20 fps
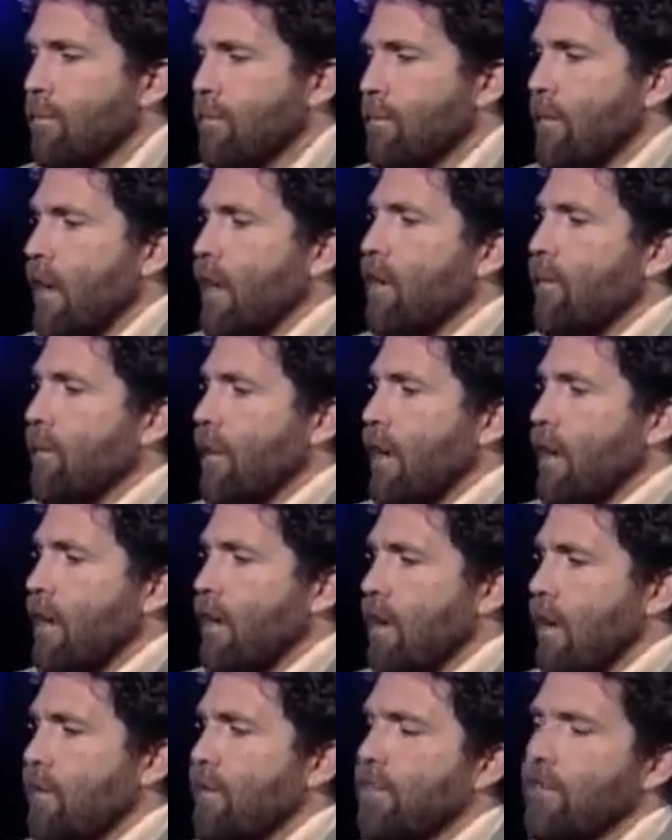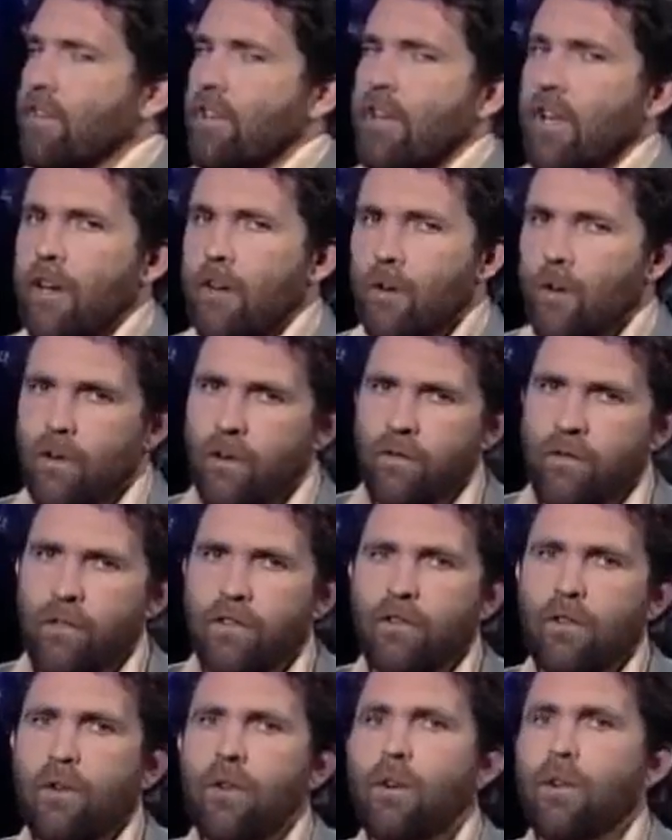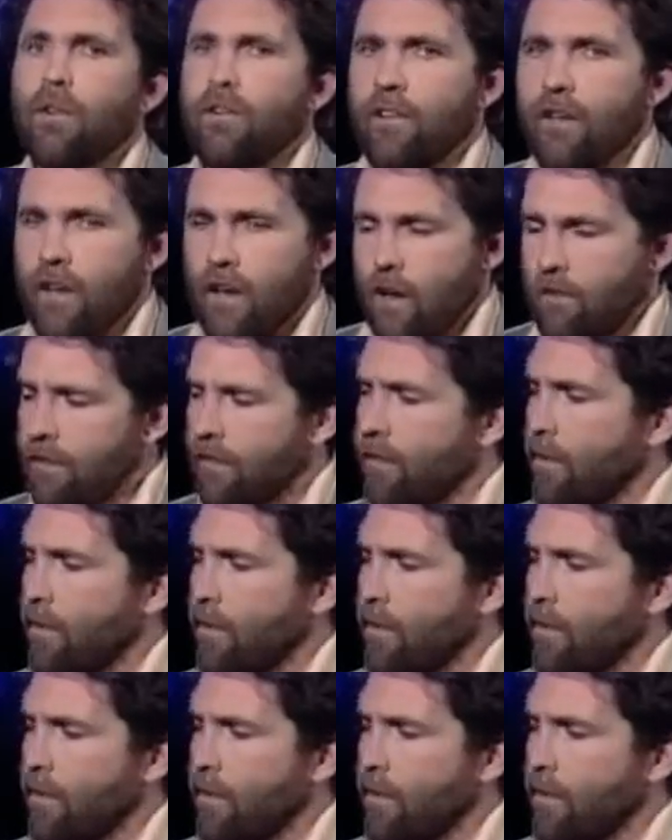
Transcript: might not be able to nitrogenate all of the soils enough.